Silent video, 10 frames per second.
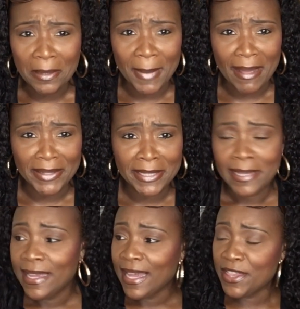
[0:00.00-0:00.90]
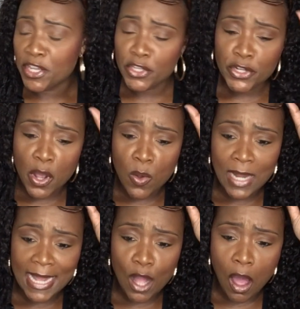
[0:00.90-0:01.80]
about it, and then,
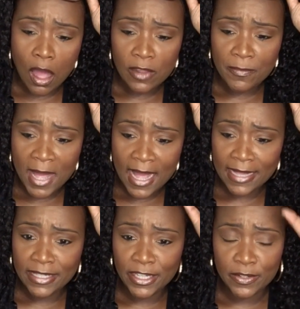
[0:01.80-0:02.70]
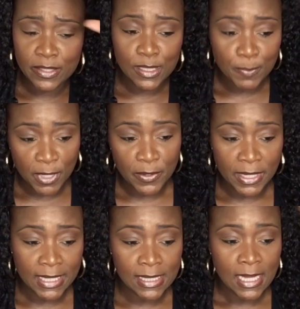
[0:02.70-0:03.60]
like all of my years
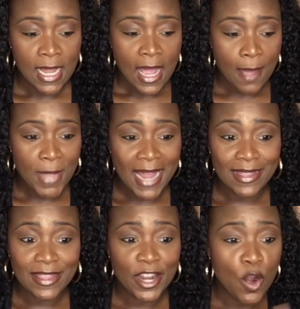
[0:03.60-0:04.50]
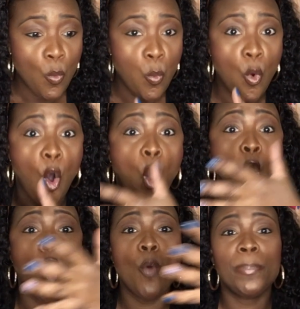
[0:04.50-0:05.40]
experience, I'm like, there are a
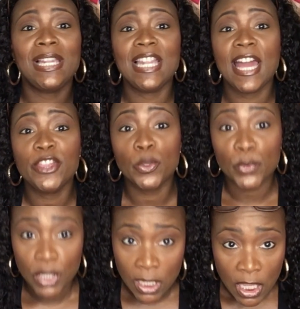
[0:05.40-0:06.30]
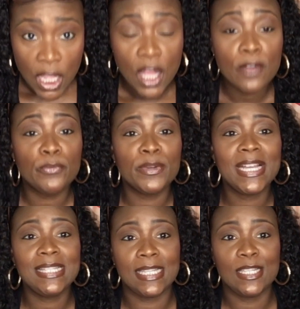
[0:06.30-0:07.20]
whole plethora of
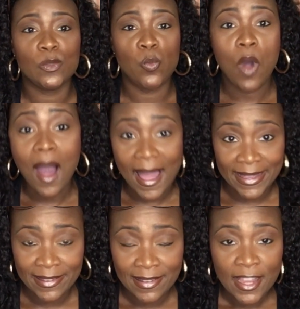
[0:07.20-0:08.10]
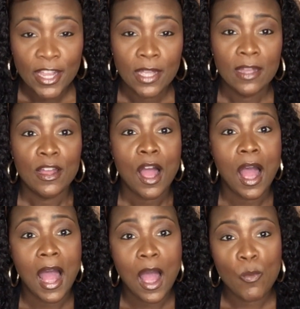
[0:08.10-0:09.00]
reasons why
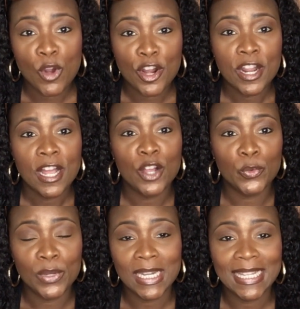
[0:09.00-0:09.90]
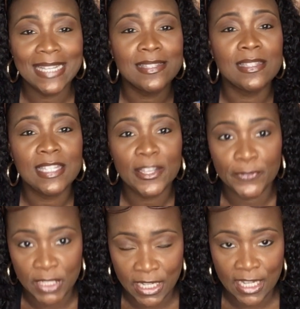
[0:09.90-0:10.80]
our acrylic is
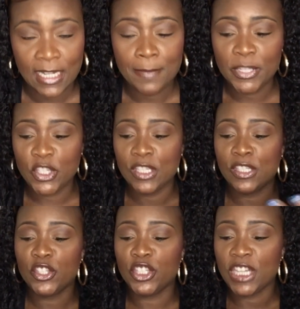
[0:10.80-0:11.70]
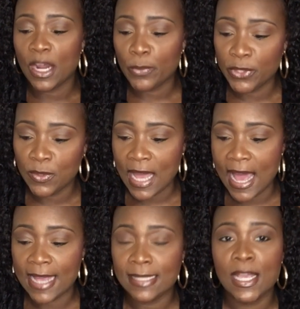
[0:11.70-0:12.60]
lifting. And let me just share with you
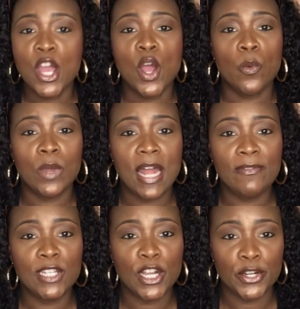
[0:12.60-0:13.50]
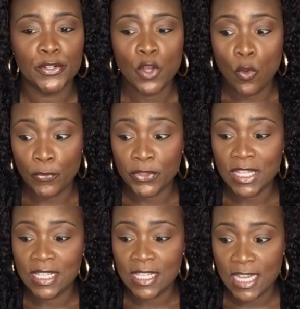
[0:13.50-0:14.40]
guys what I've learned over the
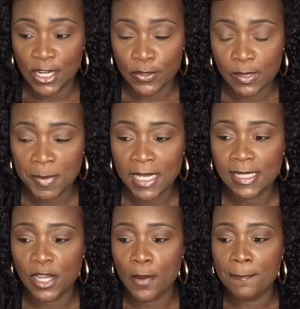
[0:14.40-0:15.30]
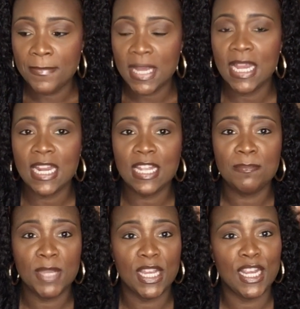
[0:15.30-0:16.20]
years, because there are many,
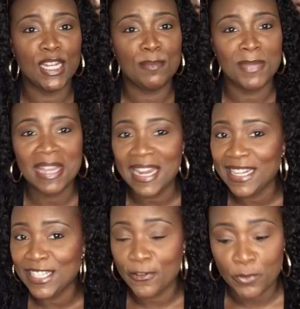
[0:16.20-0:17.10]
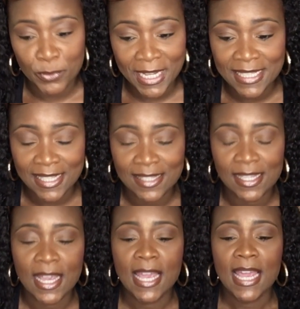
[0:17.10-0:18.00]
many, many different reasons.
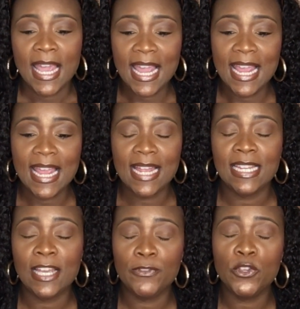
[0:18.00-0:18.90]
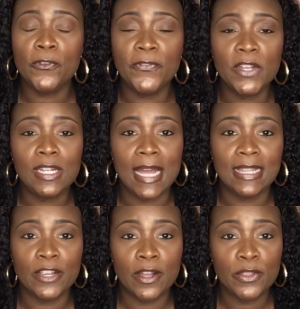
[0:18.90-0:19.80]
And if you feel like
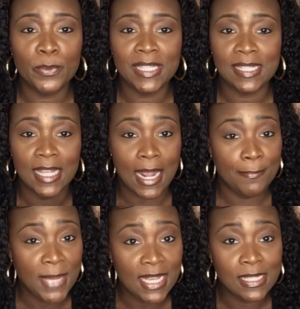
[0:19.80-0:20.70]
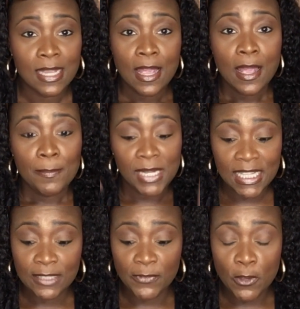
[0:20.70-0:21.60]
there are other reasons that I missed,
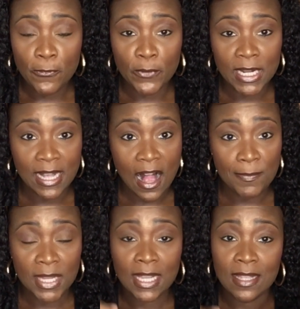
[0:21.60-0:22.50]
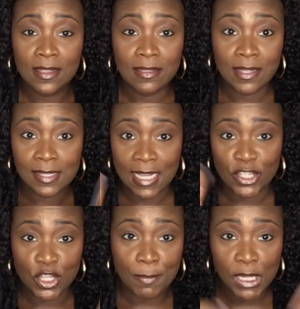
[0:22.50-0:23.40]
please feel free to comment in the
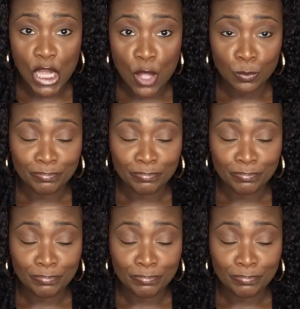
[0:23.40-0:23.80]
section below.